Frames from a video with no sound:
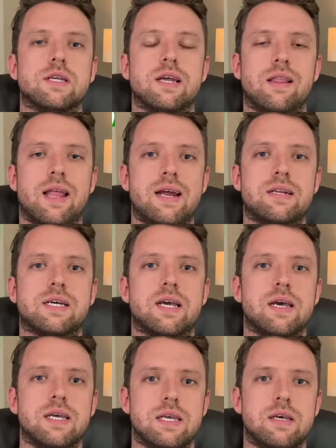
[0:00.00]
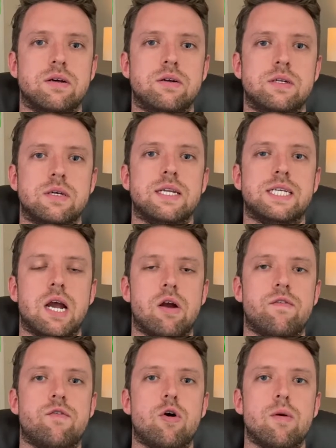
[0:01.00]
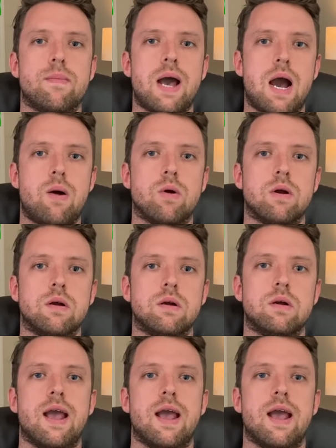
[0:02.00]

Atlantica Yield, Terraform Power,